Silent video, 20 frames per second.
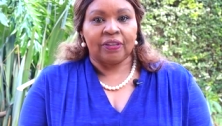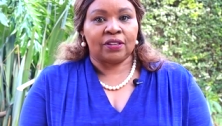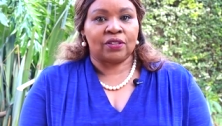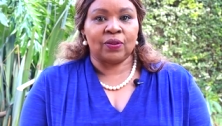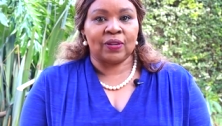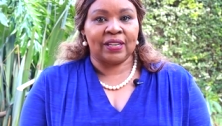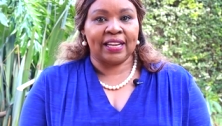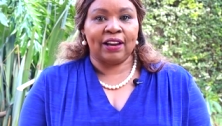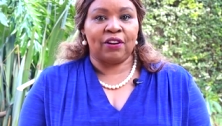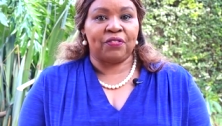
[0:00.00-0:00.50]

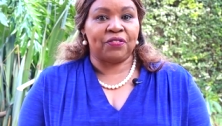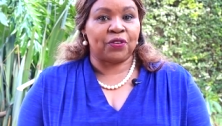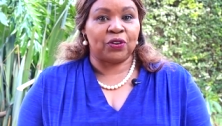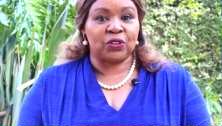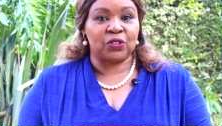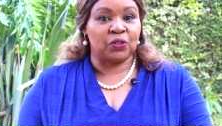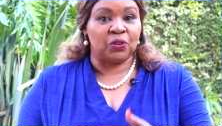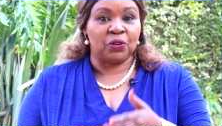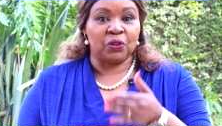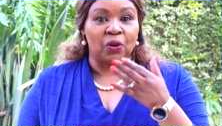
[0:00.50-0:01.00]
Today, of
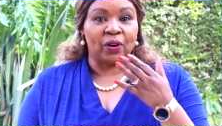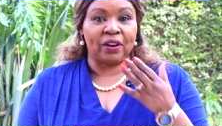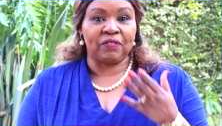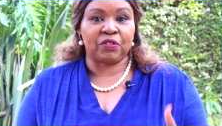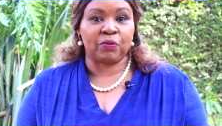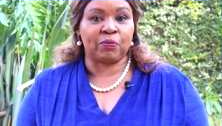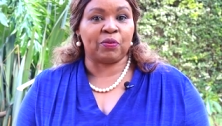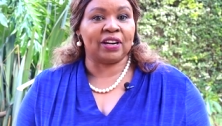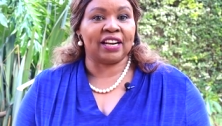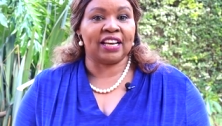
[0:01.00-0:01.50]
course, you know
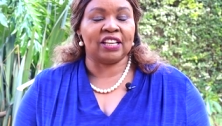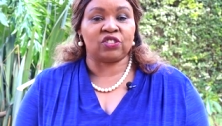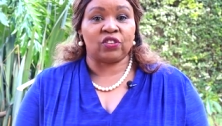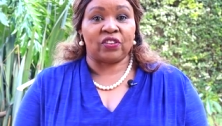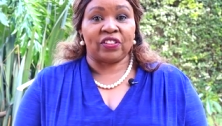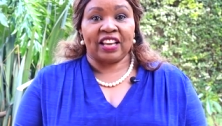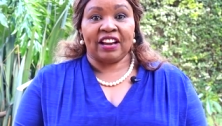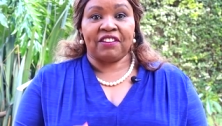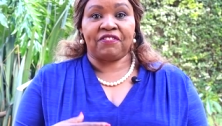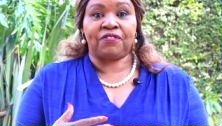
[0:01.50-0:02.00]
everybody is
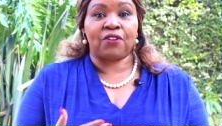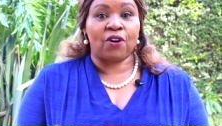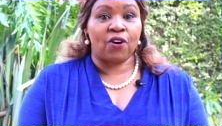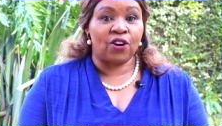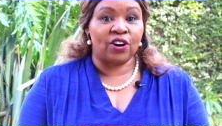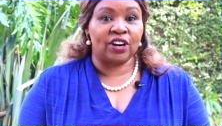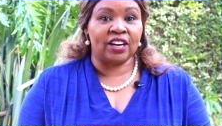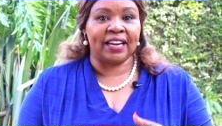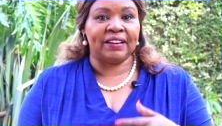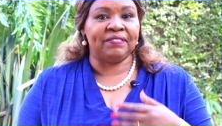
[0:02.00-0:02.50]
on their
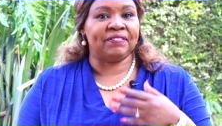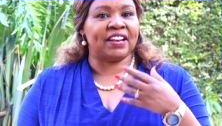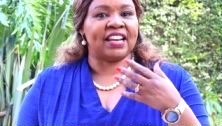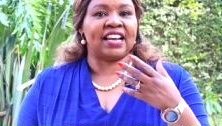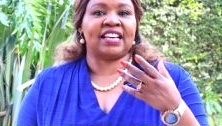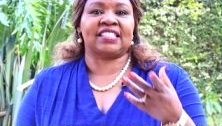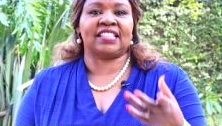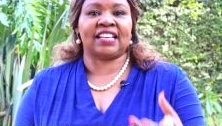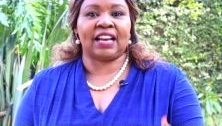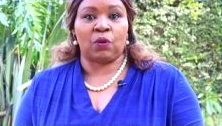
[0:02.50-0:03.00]
phone even
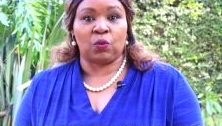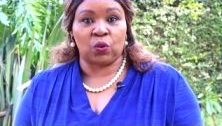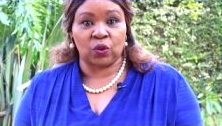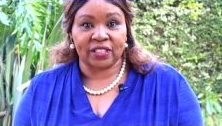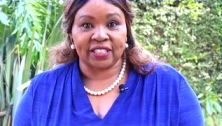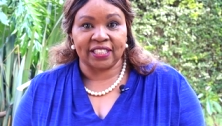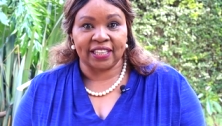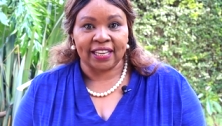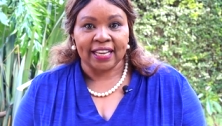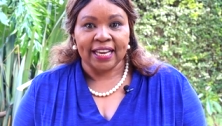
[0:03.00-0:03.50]
as they are
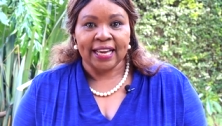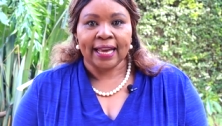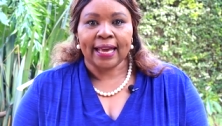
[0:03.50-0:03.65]
watching.